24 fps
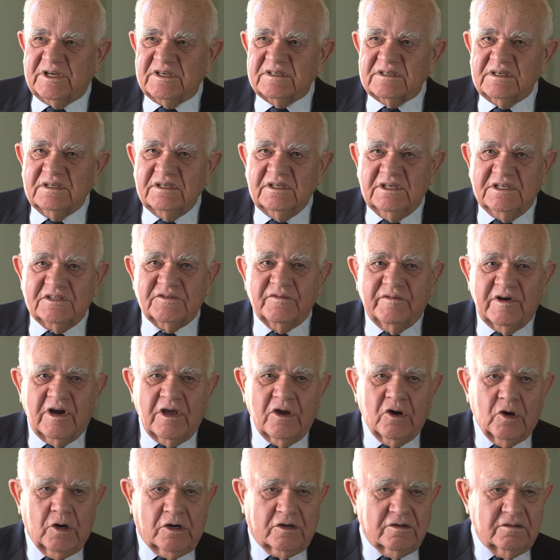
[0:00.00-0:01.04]
place, it's
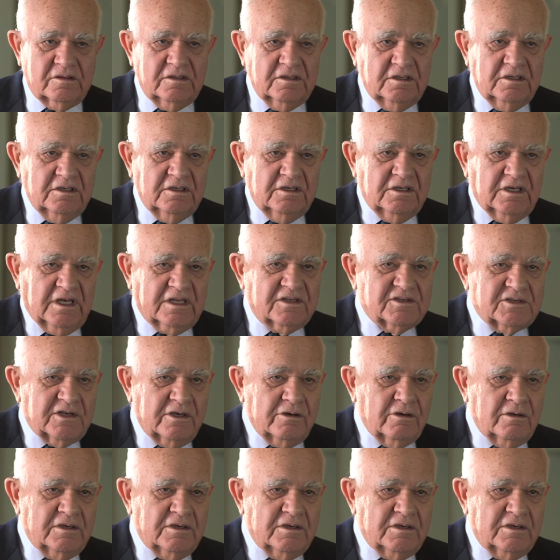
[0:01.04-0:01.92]
very hot. And so